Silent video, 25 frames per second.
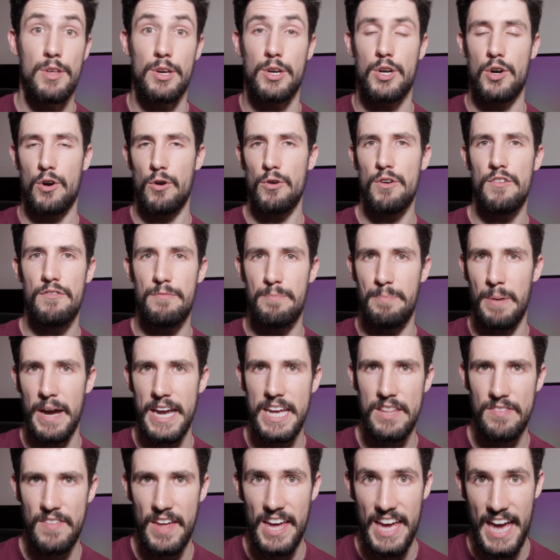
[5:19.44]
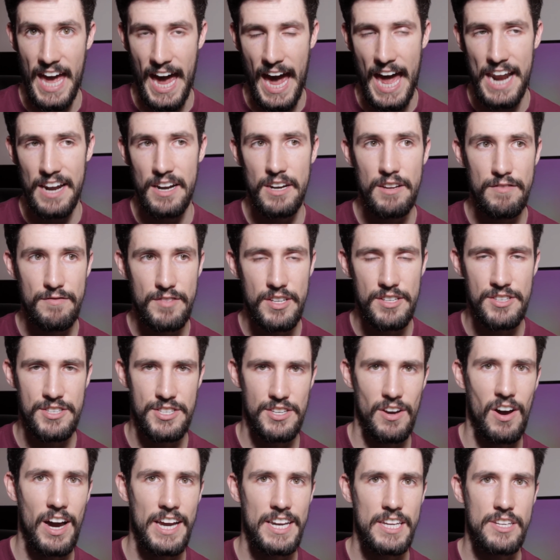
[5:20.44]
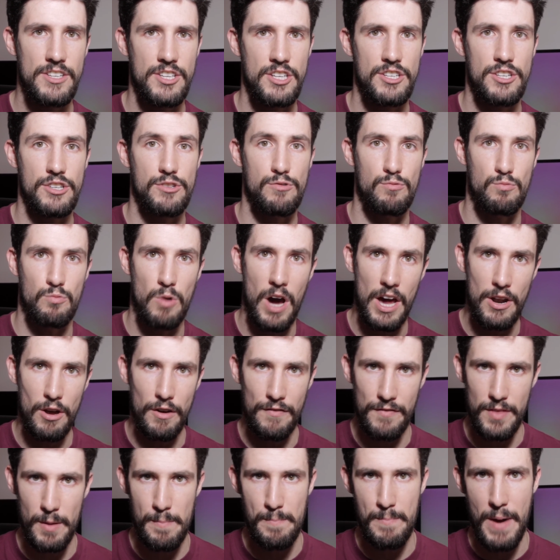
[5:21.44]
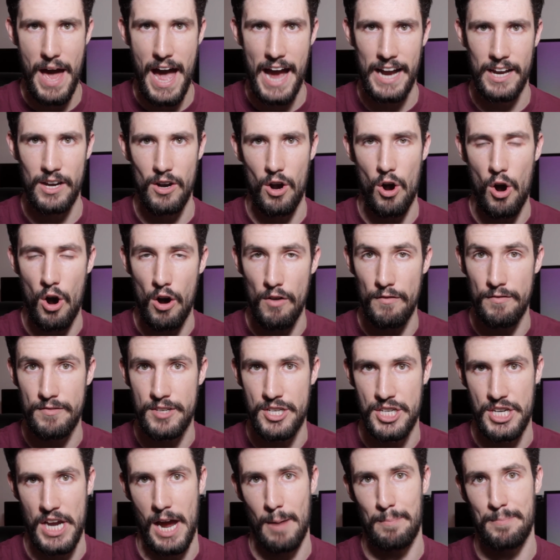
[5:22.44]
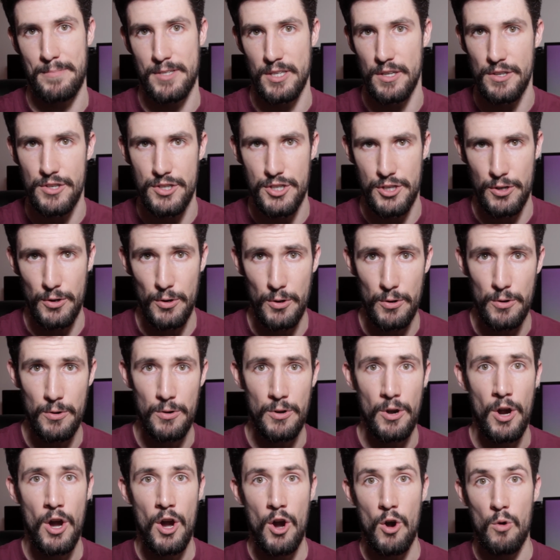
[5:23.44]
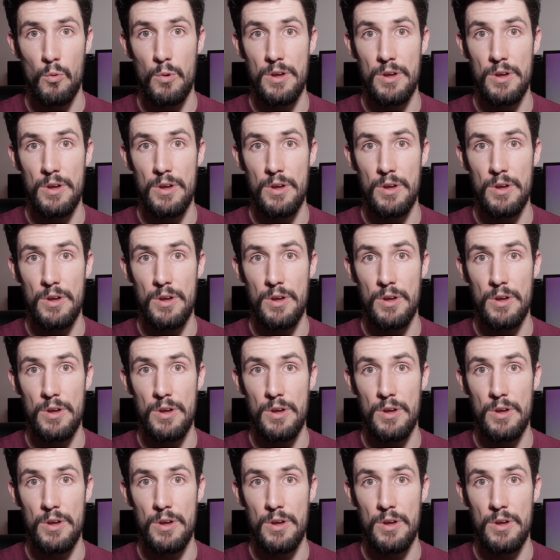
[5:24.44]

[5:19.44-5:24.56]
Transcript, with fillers: that could have been there had it have decided to just run off the back of chapter 2